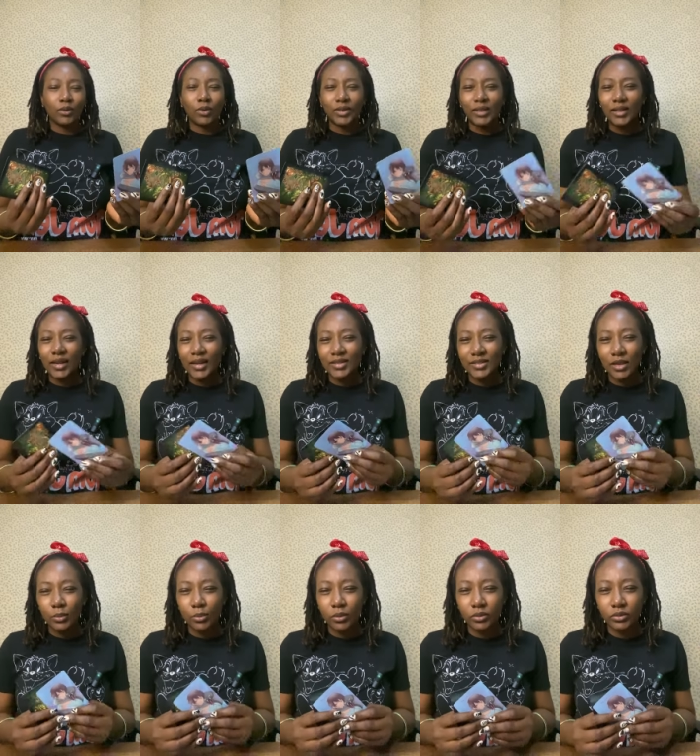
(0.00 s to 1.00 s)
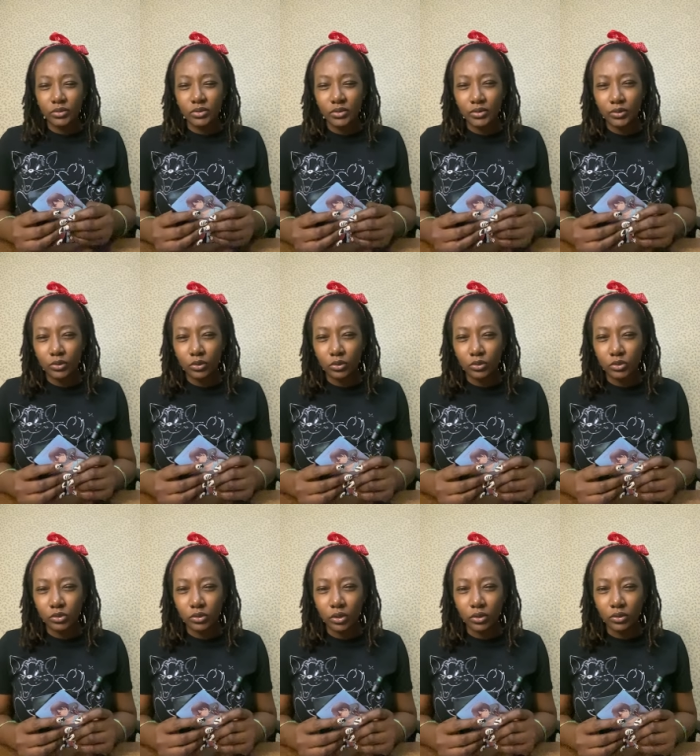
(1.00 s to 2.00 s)
What did I say about
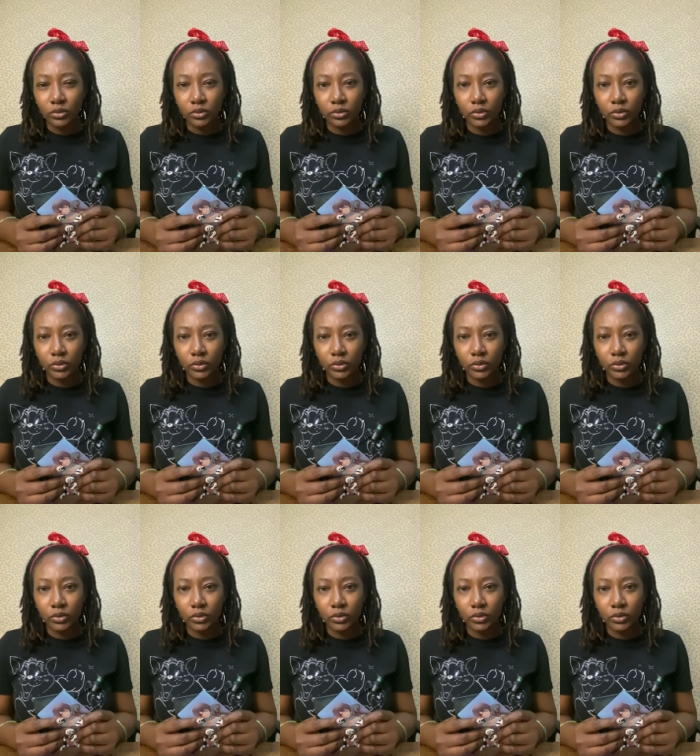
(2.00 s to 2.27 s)
seduction?